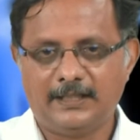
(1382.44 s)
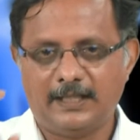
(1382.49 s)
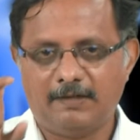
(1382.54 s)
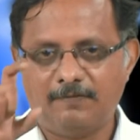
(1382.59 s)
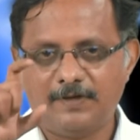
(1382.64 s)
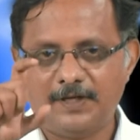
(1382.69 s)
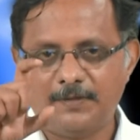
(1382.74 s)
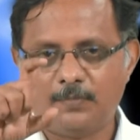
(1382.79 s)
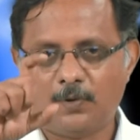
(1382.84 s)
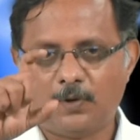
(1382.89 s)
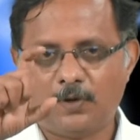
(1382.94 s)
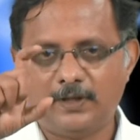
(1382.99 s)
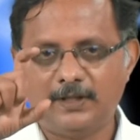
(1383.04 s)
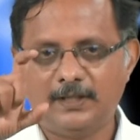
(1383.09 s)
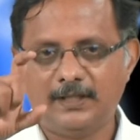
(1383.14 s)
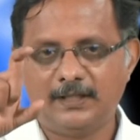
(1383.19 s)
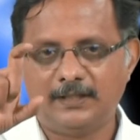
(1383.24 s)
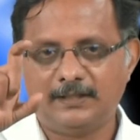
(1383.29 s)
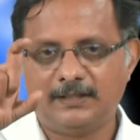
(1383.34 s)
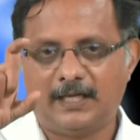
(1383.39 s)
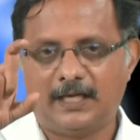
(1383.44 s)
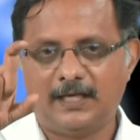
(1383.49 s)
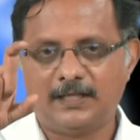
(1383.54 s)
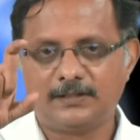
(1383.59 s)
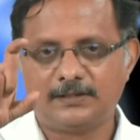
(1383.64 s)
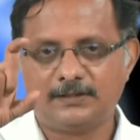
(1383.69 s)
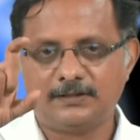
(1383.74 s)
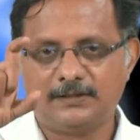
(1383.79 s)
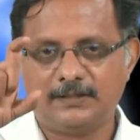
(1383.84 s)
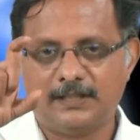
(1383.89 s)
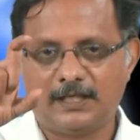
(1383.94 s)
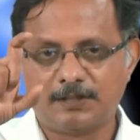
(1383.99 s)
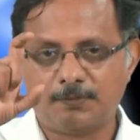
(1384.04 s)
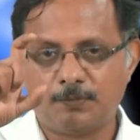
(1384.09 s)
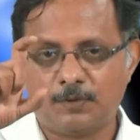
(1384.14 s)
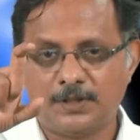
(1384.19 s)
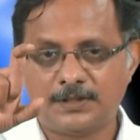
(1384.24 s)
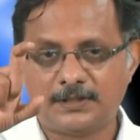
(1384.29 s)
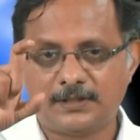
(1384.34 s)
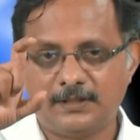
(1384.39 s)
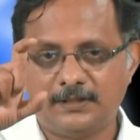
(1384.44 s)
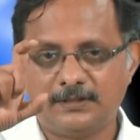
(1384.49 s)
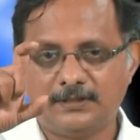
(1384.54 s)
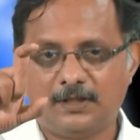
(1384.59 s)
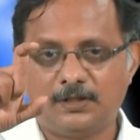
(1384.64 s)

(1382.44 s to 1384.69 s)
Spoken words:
every point the action potential